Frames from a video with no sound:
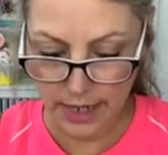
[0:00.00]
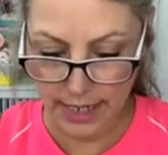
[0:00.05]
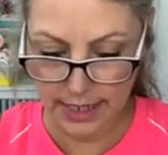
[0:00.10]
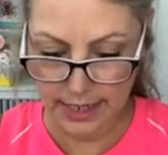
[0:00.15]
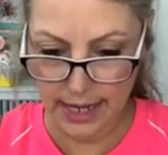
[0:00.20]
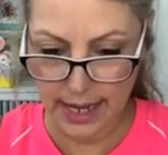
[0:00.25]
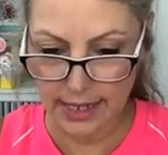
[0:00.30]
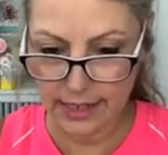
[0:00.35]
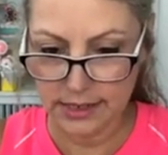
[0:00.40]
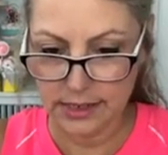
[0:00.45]
All
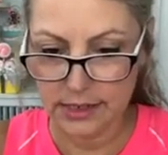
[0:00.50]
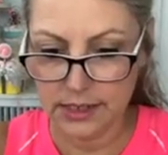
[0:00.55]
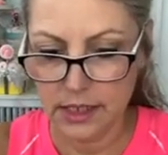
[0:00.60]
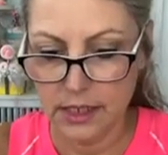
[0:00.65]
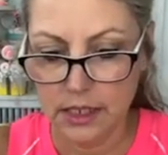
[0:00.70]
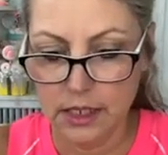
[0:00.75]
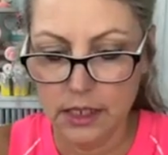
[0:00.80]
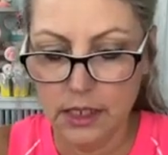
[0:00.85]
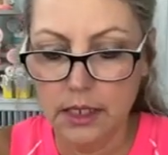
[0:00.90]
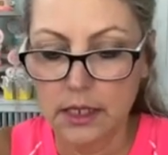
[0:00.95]
right, guys.
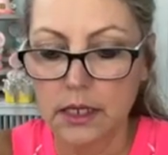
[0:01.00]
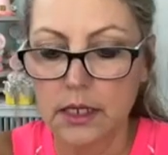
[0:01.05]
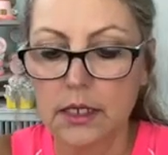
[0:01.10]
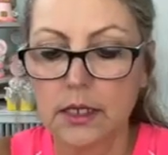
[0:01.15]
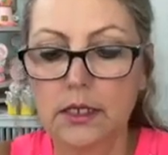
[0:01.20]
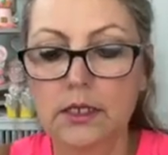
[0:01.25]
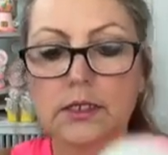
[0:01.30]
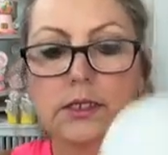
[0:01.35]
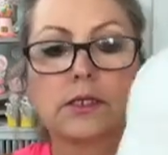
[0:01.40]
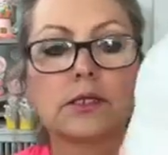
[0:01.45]

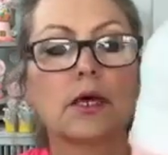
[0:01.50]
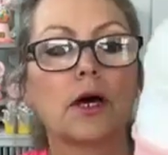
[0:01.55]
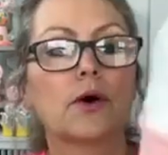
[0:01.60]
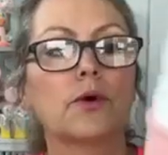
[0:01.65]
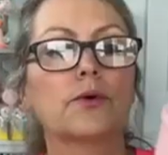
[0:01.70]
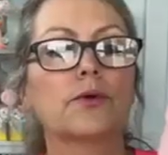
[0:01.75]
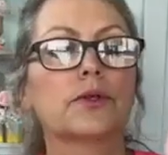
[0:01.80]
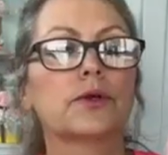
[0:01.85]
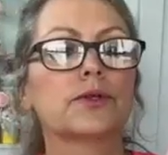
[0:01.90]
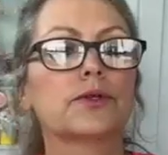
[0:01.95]

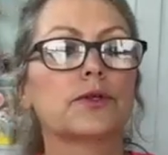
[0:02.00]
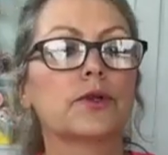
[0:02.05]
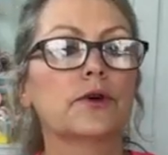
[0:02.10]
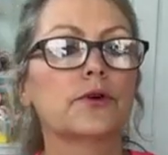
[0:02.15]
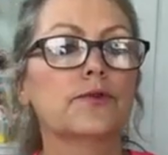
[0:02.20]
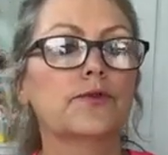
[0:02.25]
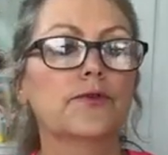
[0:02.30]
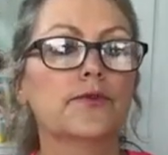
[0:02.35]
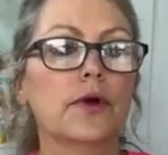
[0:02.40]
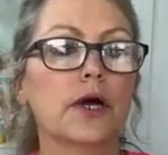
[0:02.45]
So there's
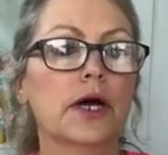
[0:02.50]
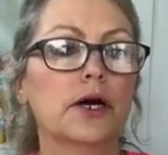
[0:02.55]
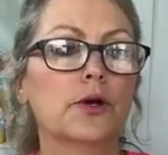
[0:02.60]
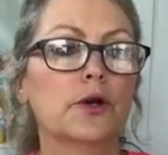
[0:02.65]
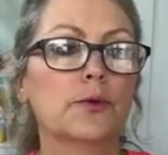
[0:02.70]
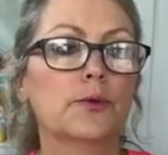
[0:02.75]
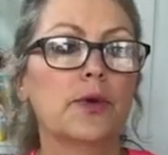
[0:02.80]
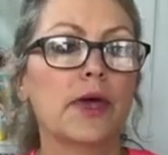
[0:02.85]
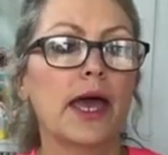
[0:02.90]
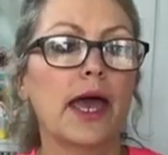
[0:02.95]
no
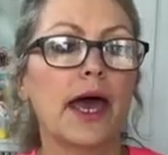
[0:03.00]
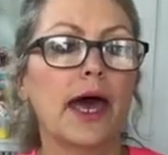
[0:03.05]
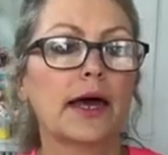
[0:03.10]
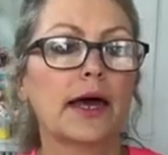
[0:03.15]
front or